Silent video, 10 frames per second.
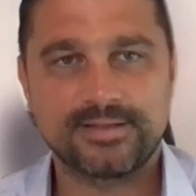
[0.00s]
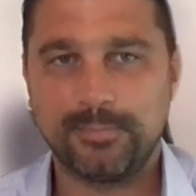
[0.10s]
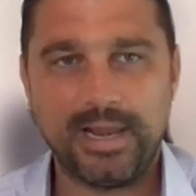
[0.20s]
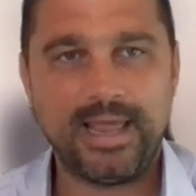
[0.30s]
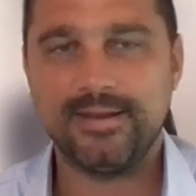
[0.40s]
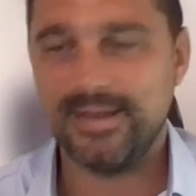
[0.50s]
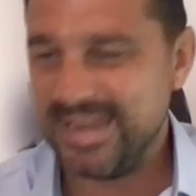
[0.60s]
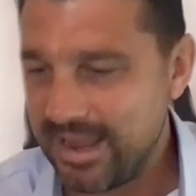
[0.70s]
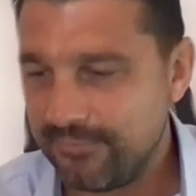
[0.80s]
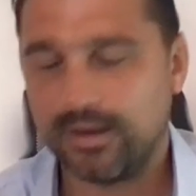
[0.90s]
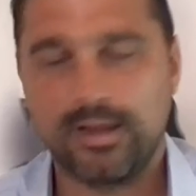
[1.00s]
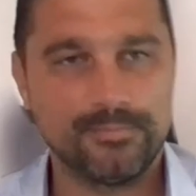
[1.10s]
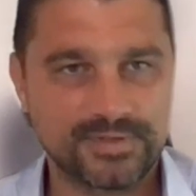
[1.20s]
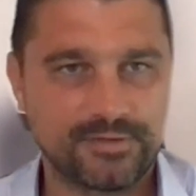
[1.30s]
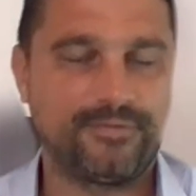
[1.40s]
The plan never
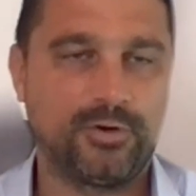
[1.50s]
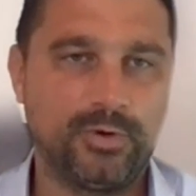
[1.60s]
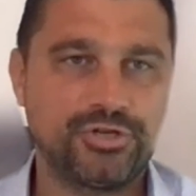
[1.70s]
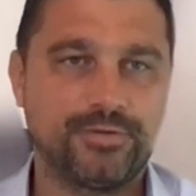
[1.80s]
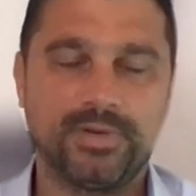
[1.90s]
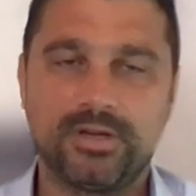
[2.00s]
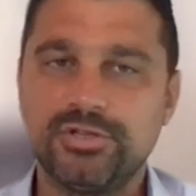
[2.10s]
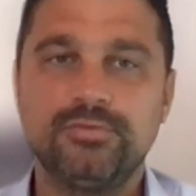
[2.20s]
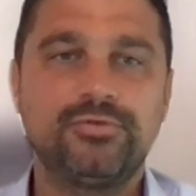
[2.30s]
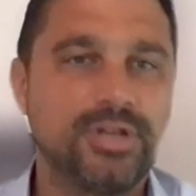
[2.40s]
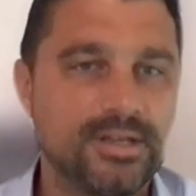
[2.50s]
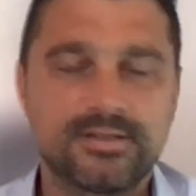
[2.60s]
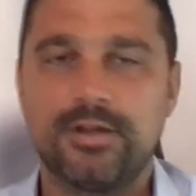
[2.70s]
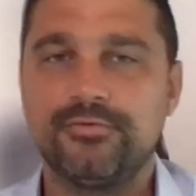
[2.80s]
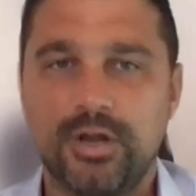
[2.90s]
comes to fruition because you
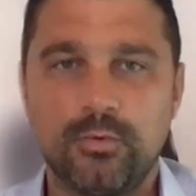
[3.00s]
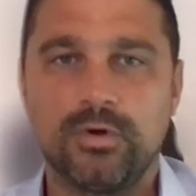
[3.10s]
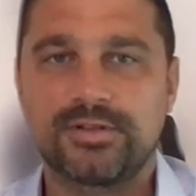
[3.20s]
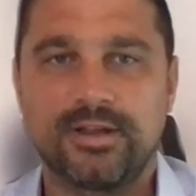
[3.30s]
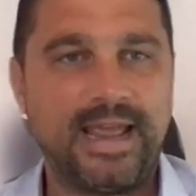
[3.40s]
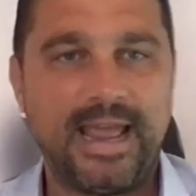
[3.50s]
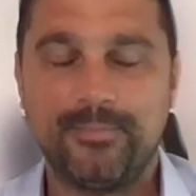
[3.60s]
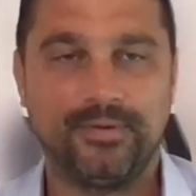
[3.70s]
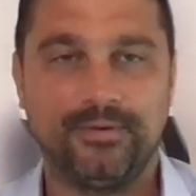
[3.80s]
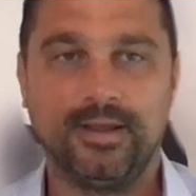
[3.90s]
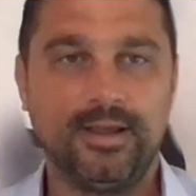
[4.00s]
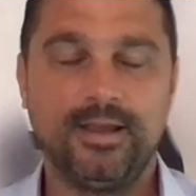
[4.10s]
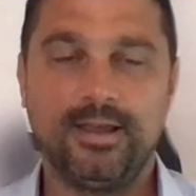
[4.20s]
just don't know what's going to happen.